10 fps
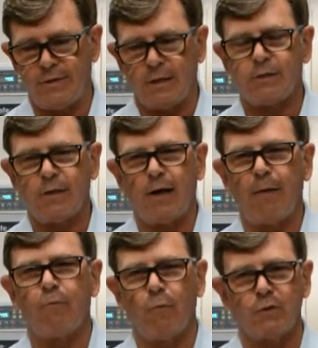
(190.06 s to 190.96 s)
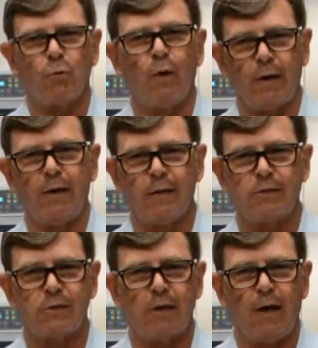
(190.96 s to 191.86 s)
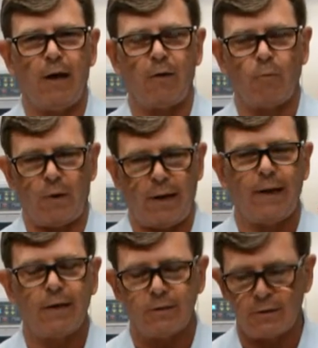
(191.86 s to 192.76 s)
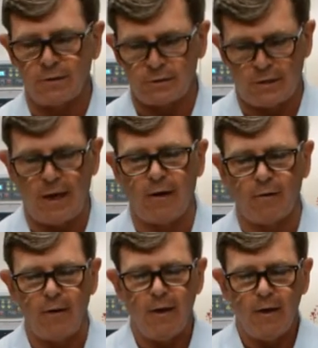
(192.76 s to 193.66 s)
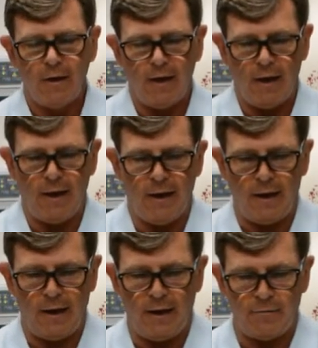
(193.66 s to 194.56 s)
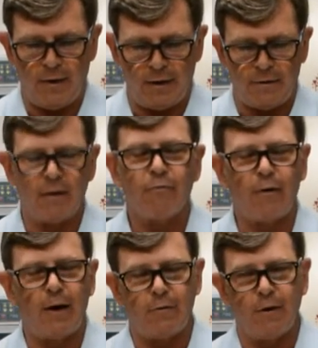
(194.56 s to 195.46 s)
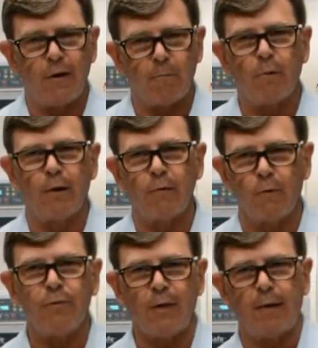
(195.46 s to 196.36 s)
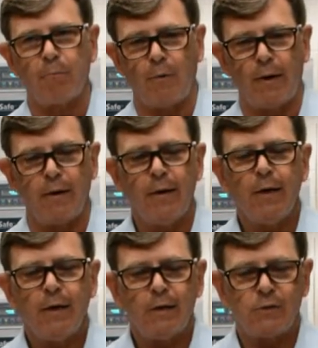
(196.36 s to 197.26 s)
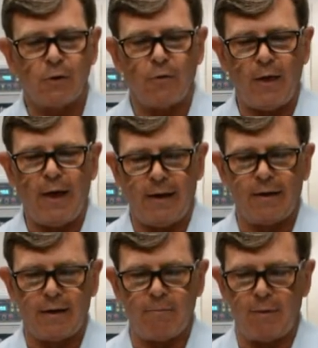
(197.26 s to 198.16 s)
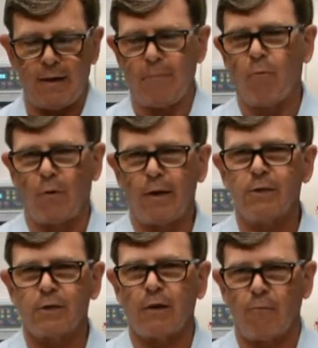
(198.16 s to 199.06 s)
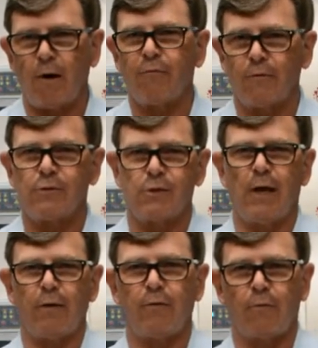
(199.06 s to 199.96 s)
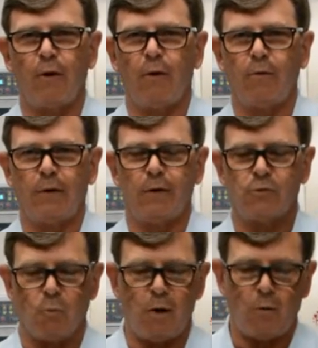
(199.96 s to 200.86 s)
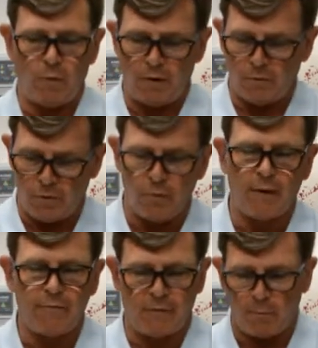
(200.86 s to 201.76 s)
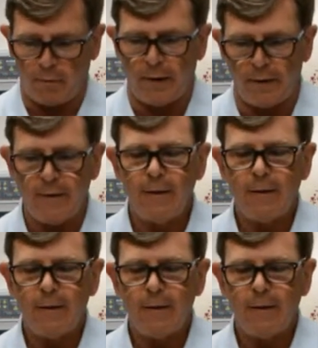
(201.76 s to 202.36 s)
dusted up, which one is relating to the scale and the identifier that you're putting with that print, so that it can be more easily referenced down the road. And as well, when you do lift the print,